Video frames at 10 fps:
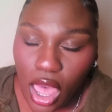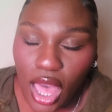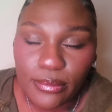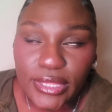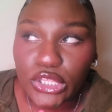
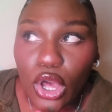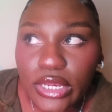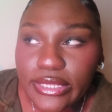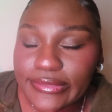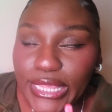I'm like, y'all
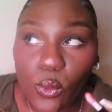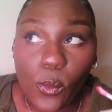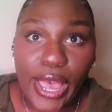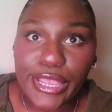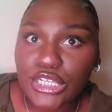couldn't like
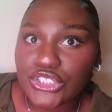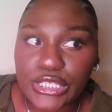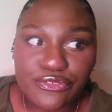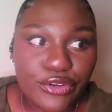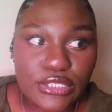wire
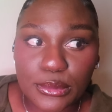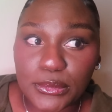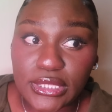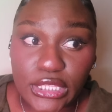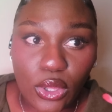transfer or
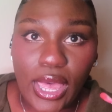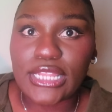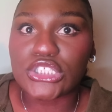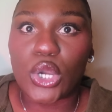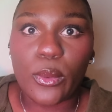something, like y'all
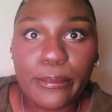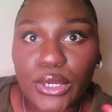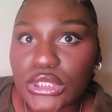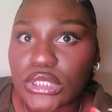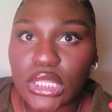had to go in
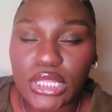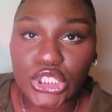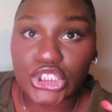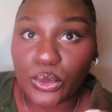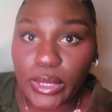person and
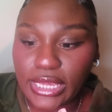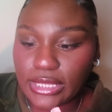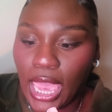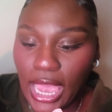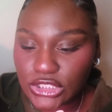like do it in
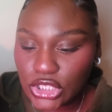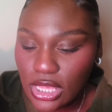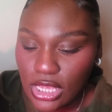cash.